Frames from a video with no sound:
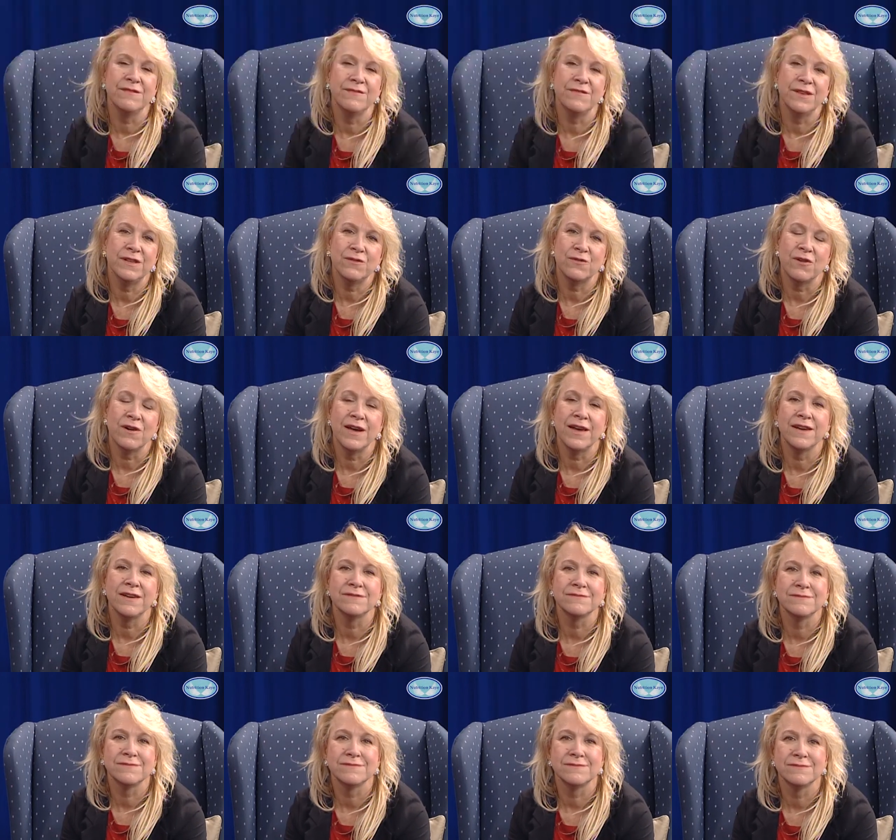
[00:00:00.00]
feel great,
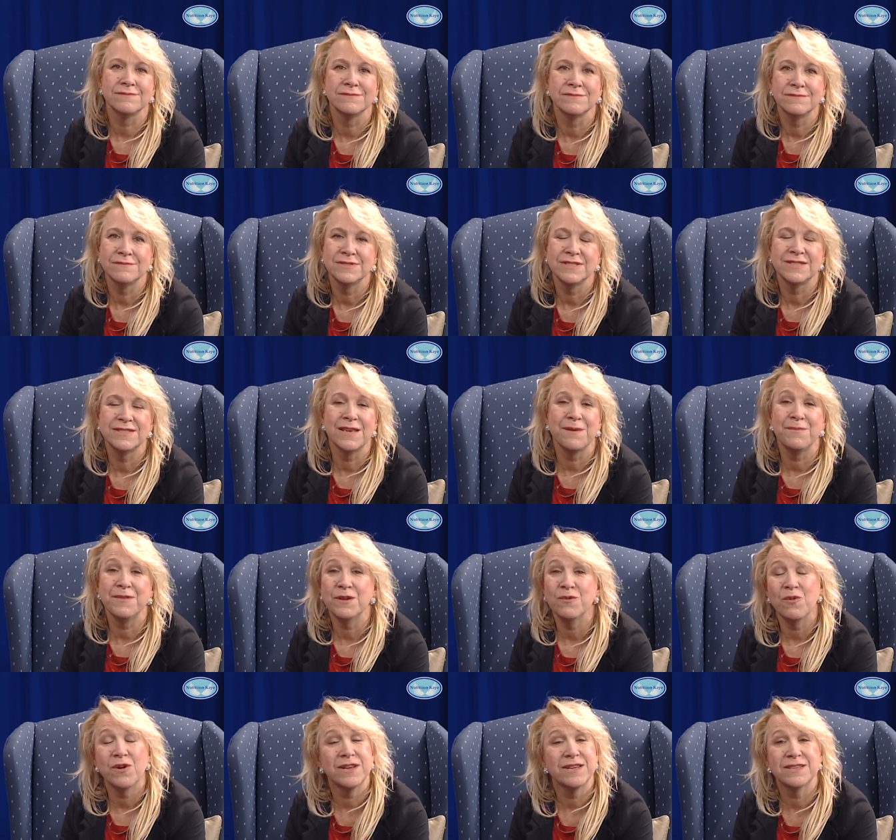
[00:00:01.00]
it's
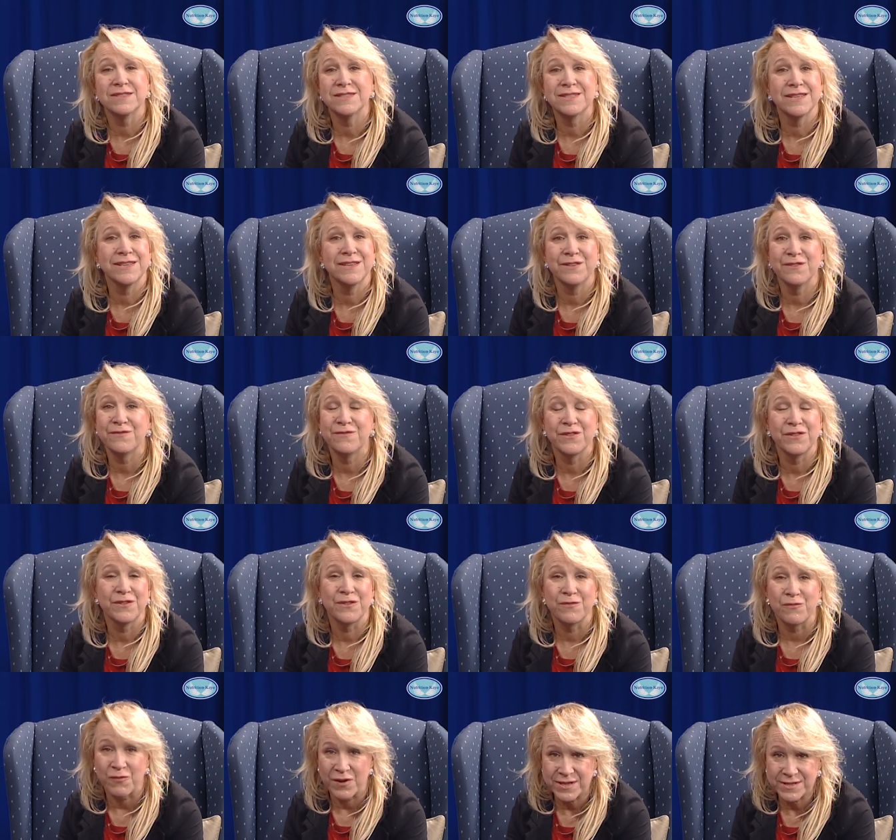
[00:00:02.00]
something you want to continue for
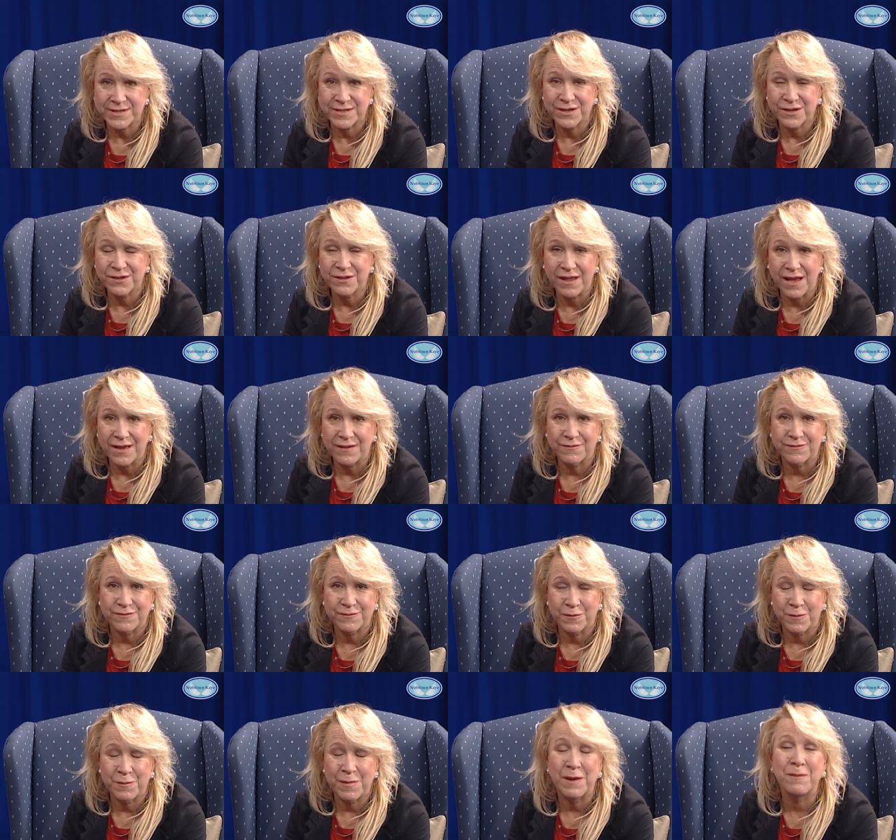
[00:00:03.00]
the rest of your life.
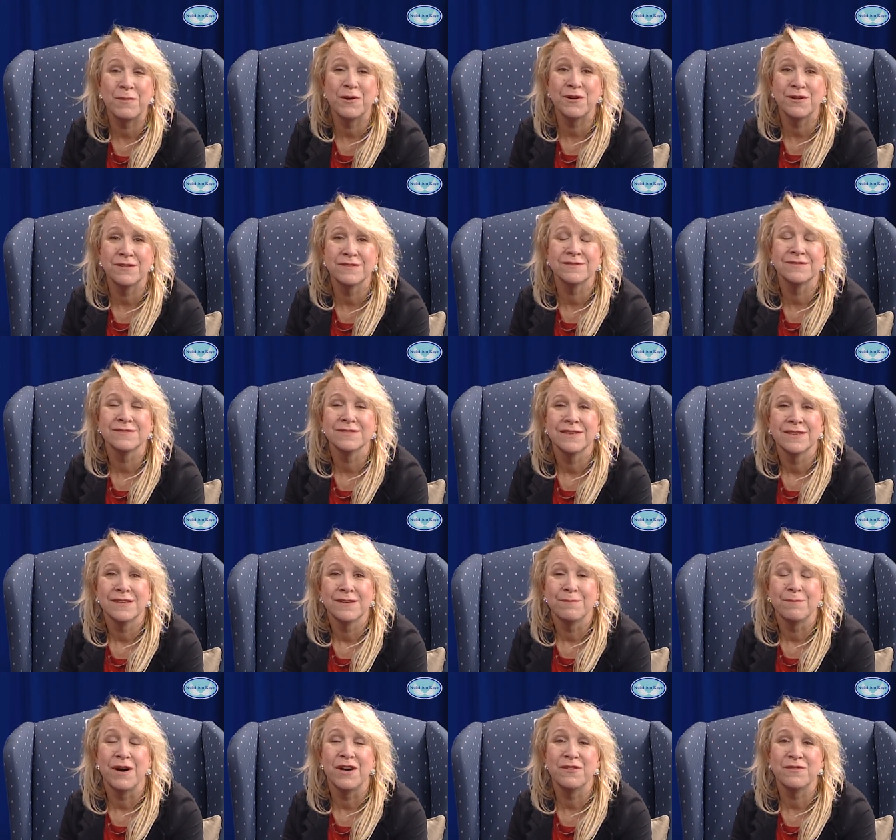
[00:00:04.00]
Remember,
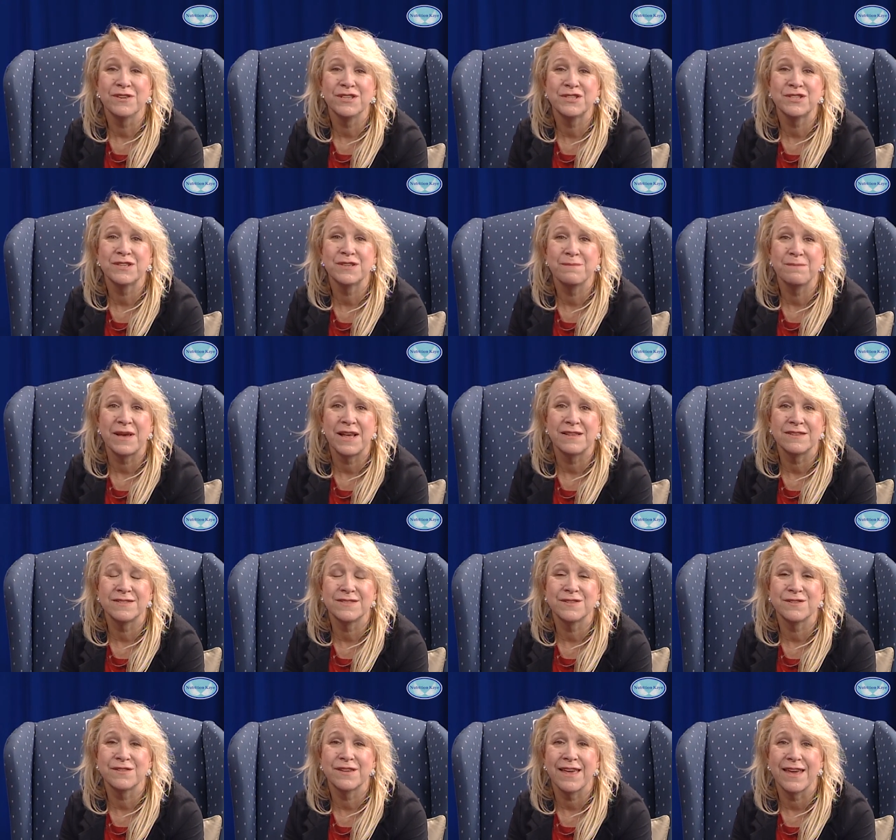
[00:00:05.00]
moderation and
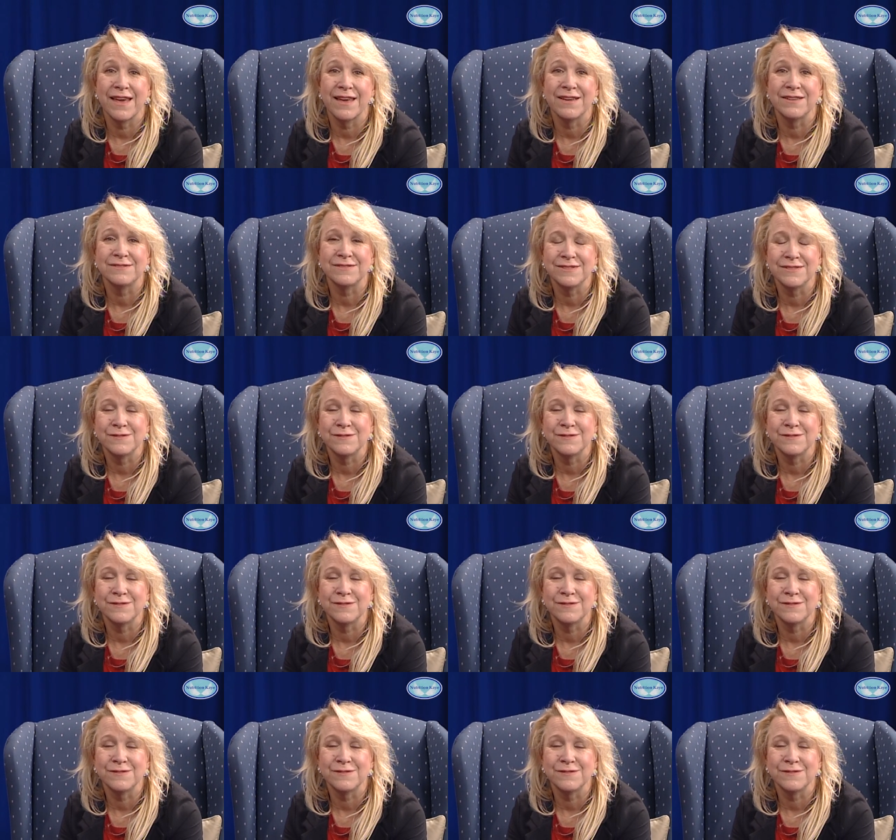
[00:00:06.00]
balance are key.